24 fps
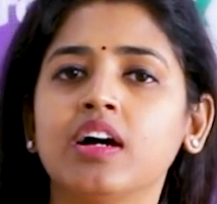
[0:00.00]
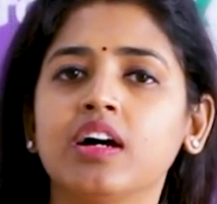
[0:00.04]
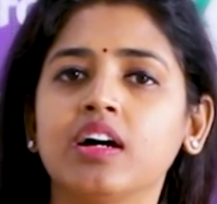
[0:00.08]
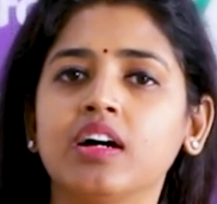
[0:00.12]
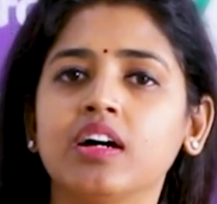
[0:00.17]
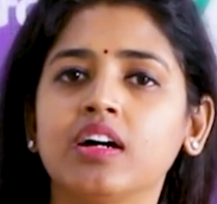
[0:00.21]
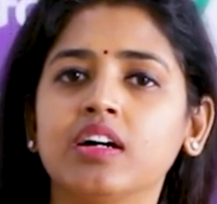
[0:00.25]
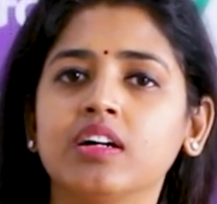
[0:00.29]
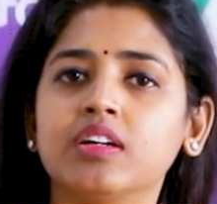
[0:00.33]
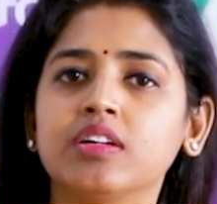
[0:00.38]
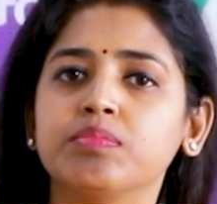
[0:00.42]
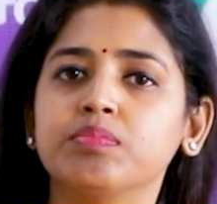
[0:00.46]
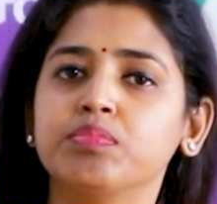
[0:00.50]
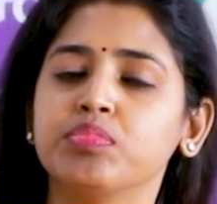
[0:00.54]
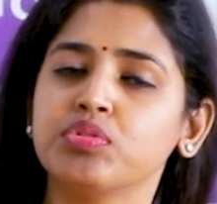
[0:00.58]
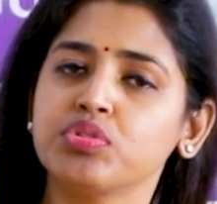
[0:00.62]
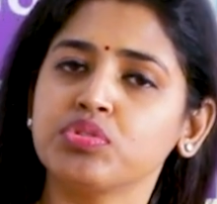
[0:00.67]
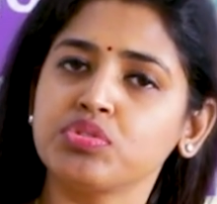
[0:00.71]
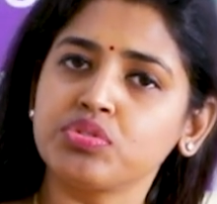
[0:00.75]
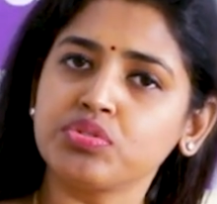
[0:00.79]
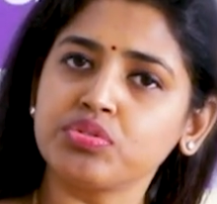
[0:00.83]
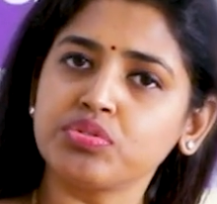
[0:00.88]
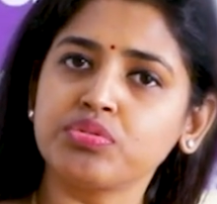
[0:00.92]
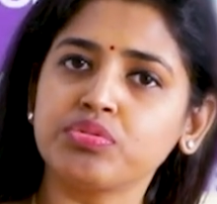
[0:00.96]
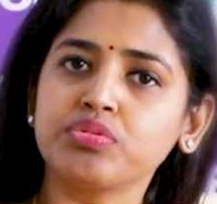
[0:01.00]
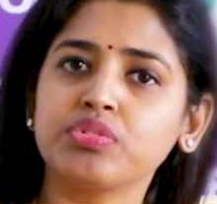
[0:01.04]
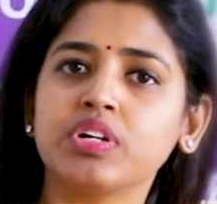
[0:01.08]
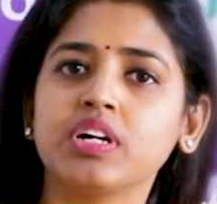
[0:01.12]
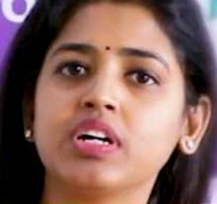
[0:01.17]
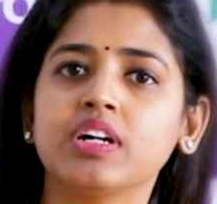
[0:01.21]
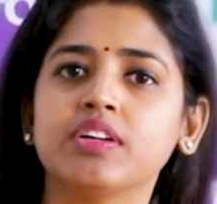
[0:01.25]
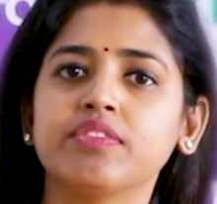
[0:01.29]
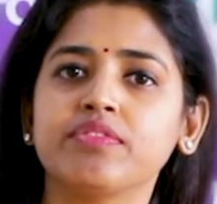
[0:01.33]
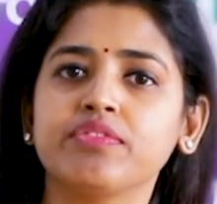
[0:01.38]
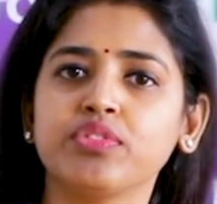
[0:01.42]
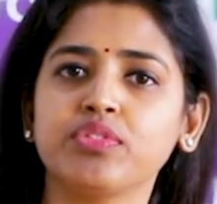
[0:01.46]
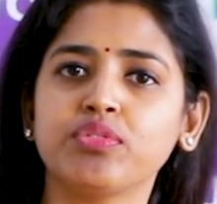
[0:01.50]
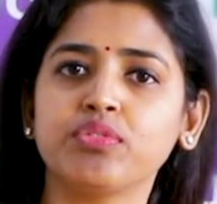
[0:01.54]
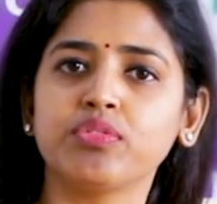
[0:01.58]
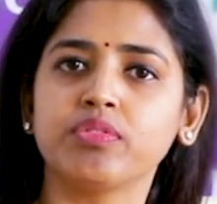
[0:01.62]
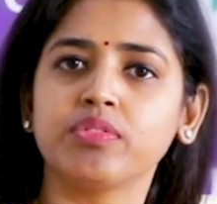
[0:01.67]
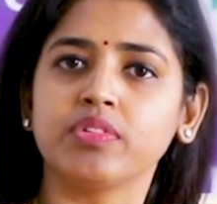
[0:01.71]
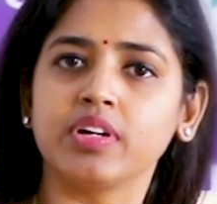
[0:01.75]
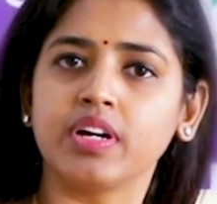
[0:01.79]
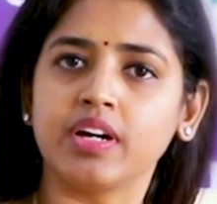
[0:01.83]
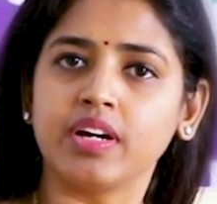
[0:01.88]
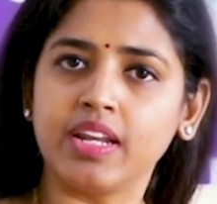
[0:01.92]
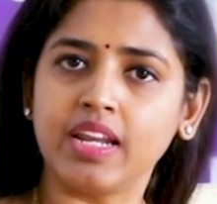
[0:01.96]
put through a
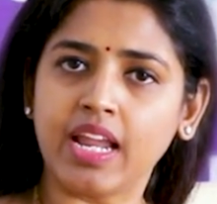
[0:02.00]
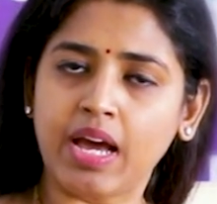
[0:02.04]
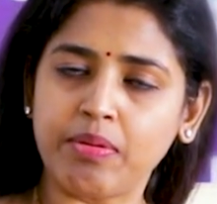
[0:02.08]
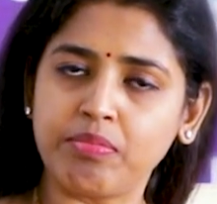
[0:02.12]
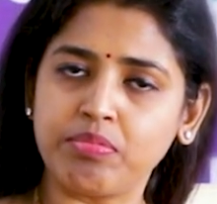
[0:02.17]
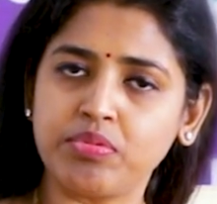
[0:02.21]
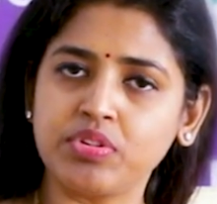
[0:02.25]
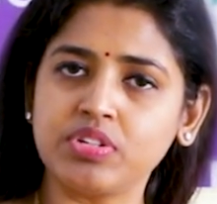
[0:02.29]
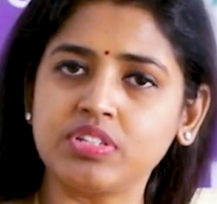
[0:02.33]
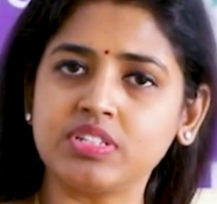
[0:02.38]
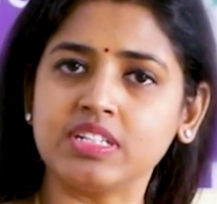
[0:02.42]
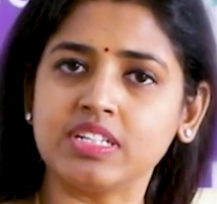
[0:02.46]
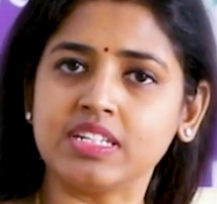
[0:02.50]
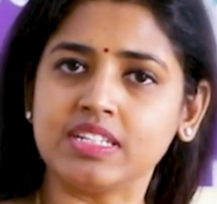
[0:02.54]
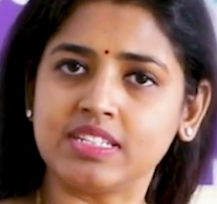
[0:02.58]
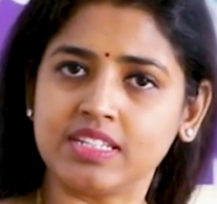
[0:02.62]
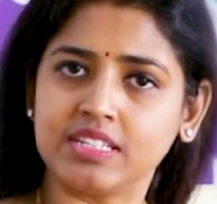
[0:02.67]
few laboratory